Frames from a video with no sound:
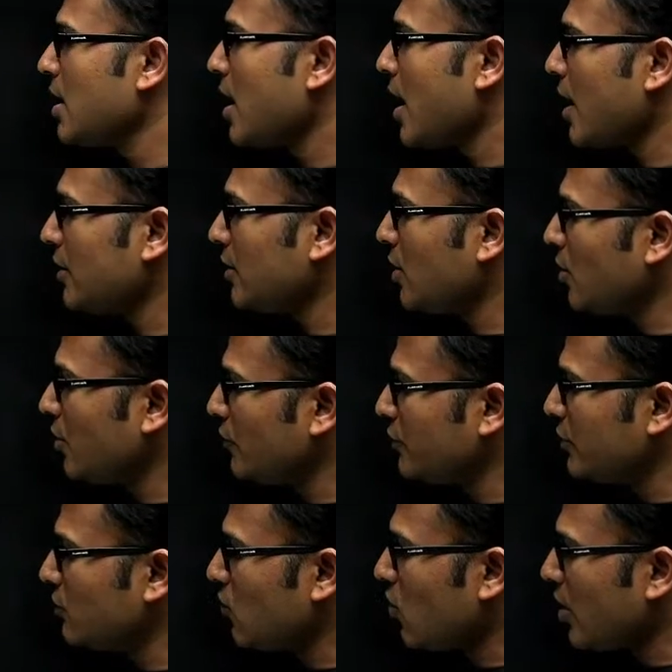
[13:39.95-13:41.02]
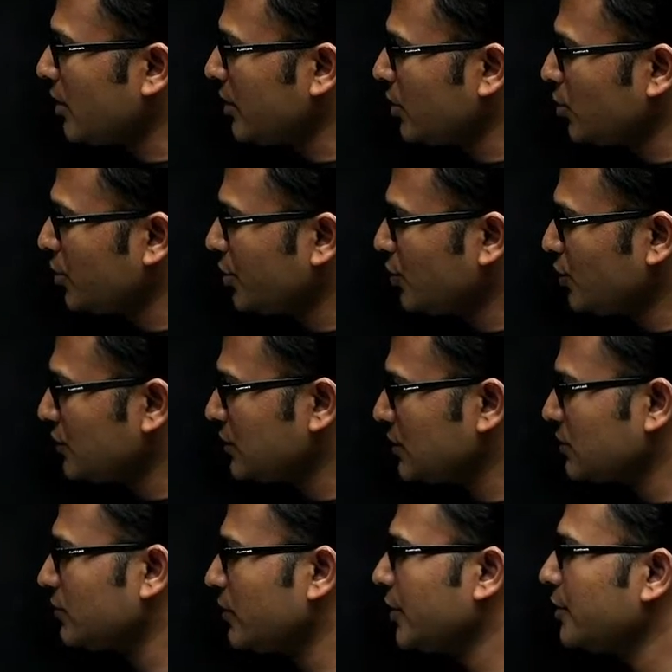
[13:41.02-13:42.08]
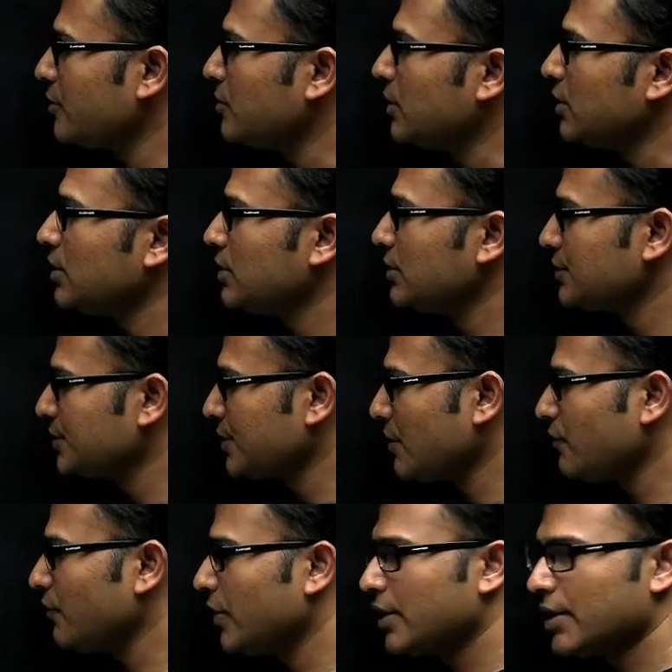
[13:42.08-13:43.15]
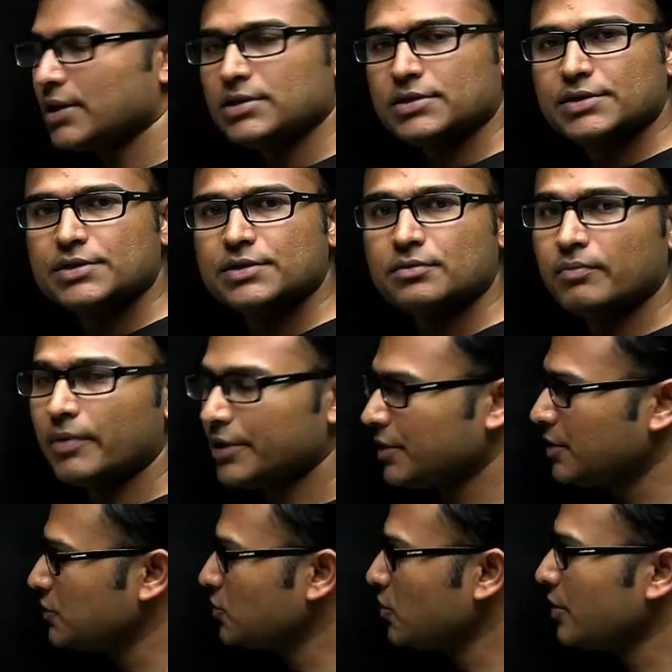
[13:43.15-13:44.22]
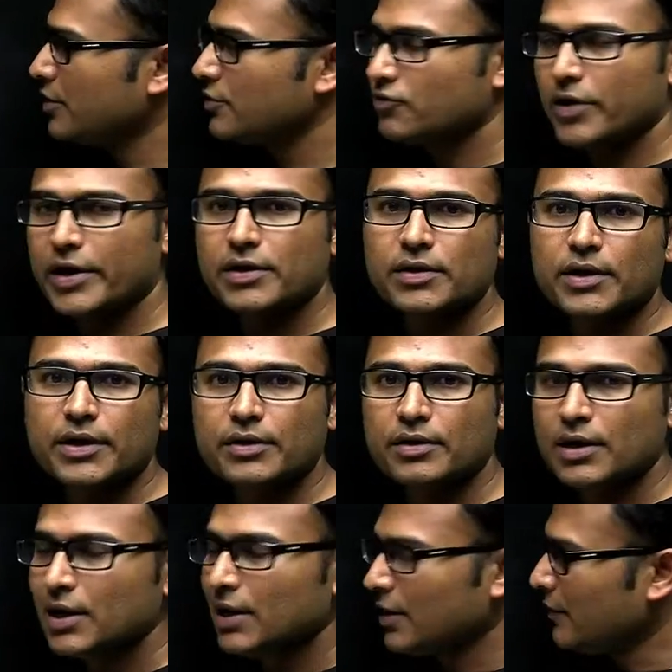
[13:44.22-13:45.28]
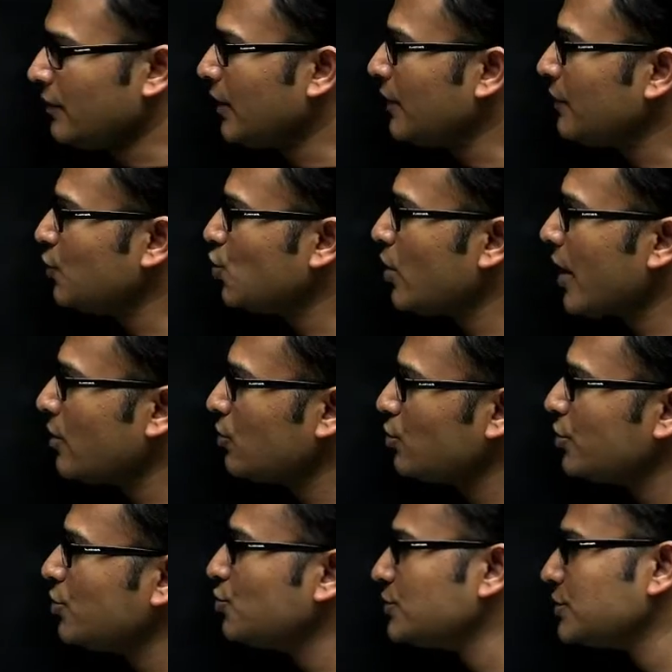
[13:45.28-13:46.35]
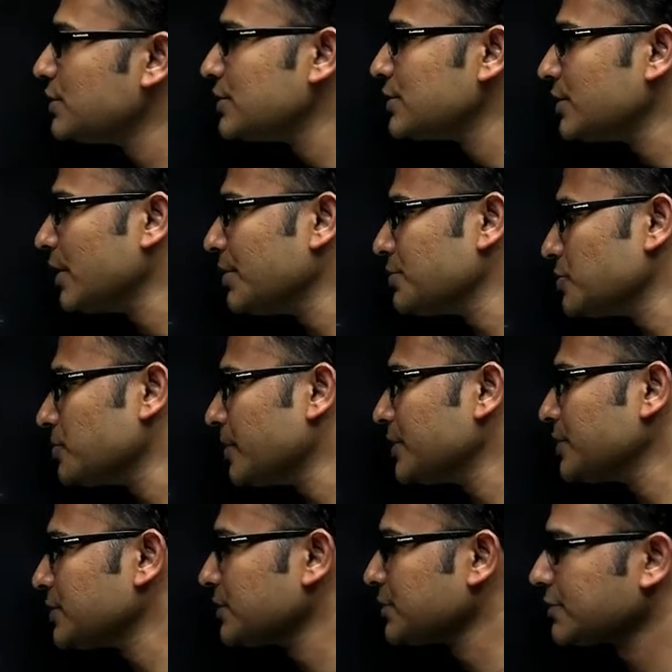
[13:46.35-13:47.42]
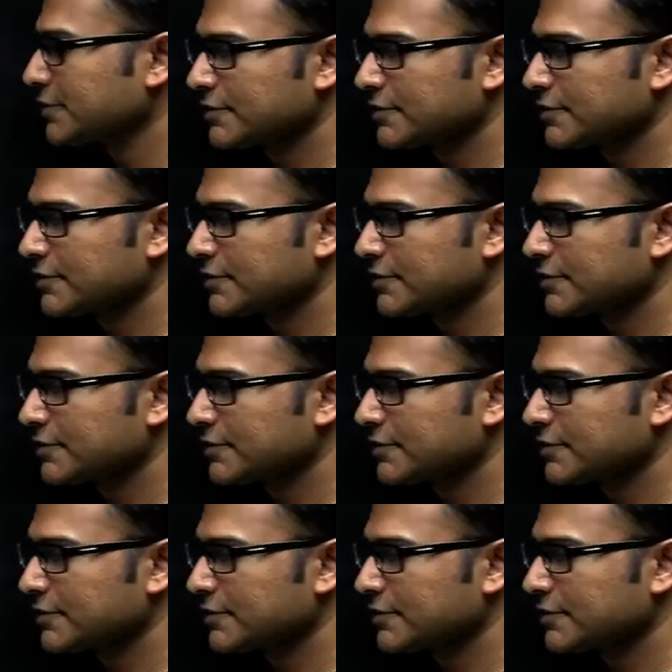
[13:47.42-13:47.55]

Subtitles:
And now if you want to use this variable somewhere else but it is not defined there, then you have to use this namespace.